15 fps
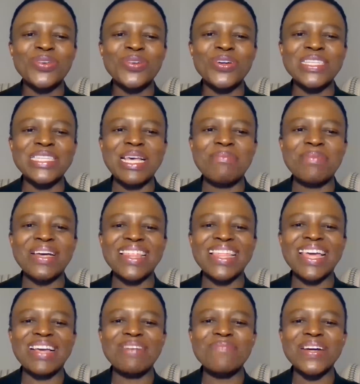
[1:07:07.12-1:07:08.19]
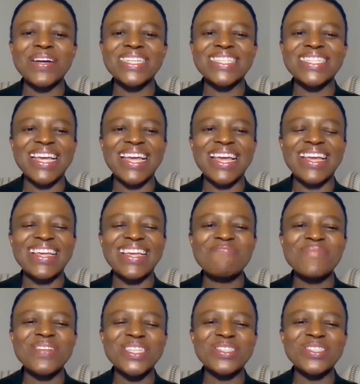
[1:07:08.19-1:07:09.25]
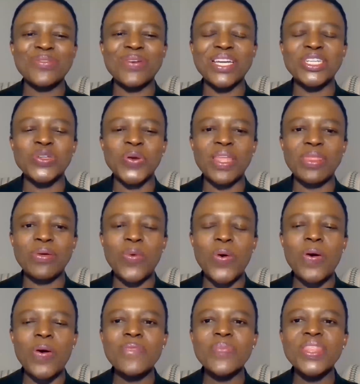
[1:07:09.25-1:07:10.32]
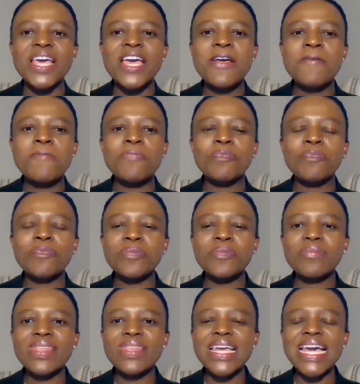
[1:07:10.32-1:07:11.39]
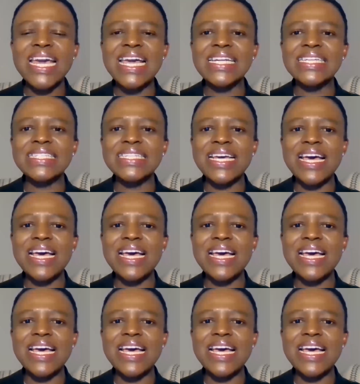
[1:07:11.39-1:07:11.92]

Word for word: your summer there, but please do enjoy the warmth. And